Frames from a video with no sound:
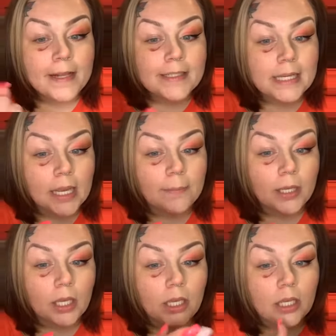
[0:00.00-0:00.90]

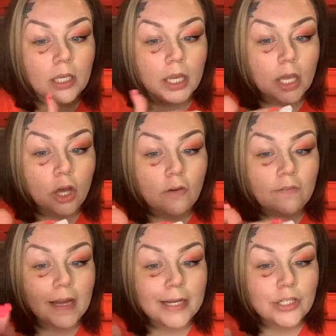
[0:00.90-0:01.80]
Tammy, e.l.f.
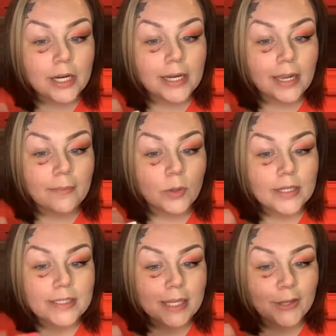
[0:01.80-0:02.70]
Hydrating Camo
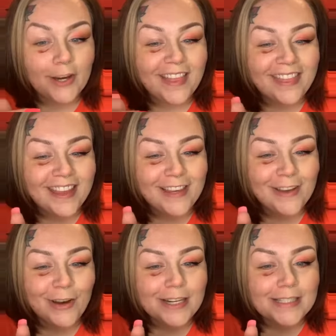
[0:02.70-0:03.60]
Concealer. Thank you,
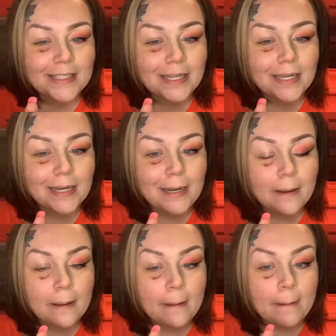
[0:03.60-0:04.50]
Christy.
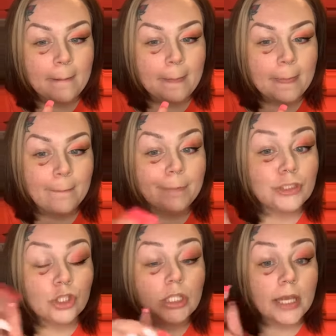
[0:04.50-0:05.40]
But
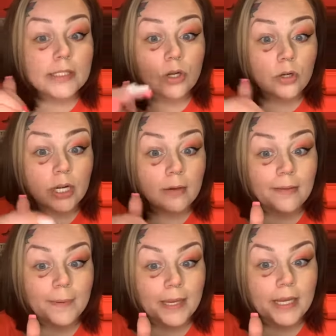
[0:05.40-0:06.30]
you can like scroll down on my
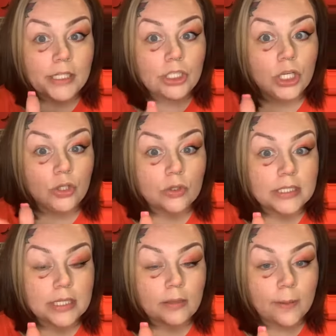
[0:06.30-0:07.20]
page and you'll
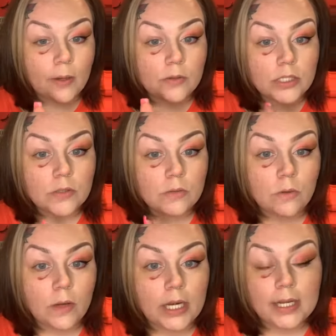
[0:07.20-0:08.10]
see the post.
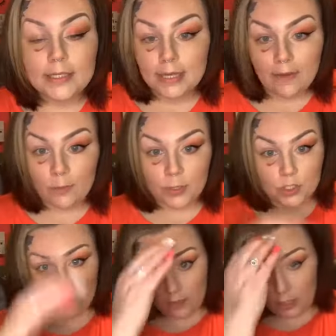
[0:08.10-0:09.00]
And I have a
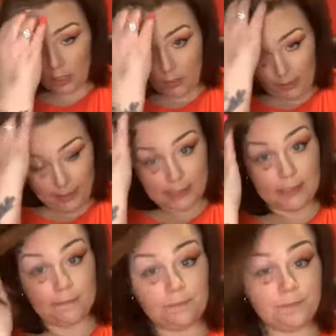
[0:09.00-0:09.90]
picture of it in the comments.